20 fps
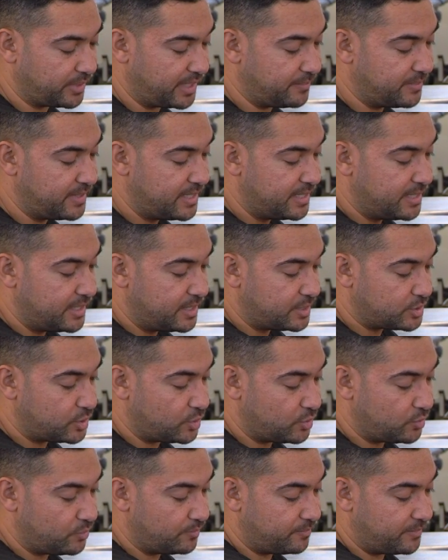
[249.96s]
rib
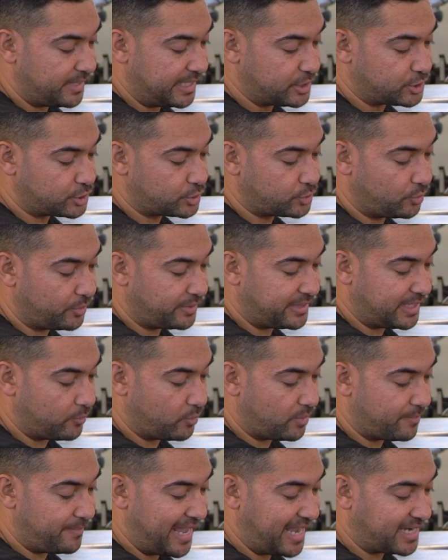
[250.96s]
to ensure that
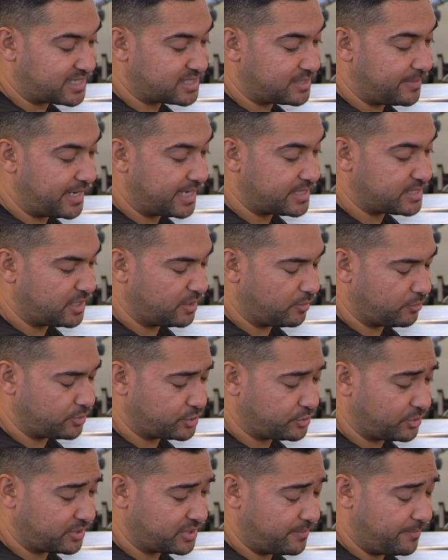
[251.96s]
we're maximizing a
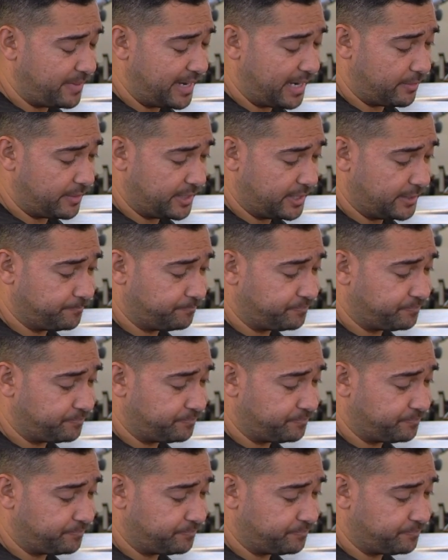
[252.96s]
restricted barrier.